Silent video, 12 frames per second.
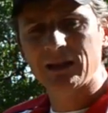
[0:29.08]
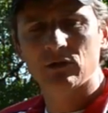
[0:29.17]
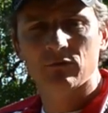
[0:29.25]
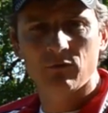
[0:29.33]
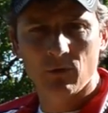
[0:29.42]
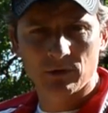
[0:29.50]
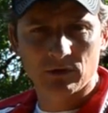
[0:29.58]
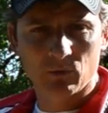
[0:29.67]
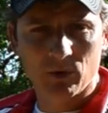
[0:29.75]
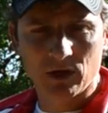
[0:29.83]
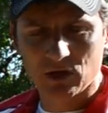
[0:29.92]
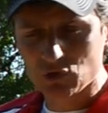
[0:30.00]
of look forward to the
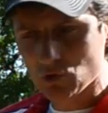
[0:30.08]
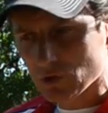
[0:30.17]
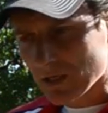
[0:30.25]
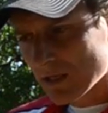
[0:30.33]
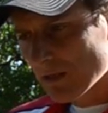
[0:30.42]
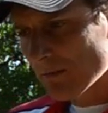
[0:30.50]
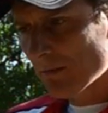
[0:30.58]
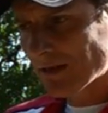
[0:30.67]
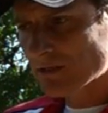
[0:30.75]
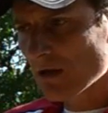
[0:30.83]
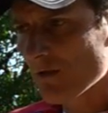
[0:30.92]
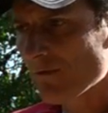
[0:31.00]
wind, because usually
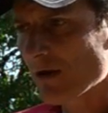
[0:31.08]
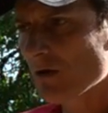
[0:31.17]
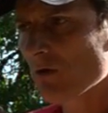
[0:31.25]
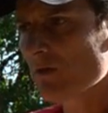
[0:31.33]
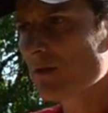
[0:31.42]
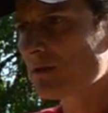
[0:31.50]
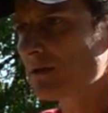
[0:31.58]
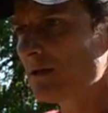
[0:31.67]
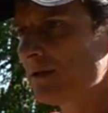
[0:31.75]
myself, I know that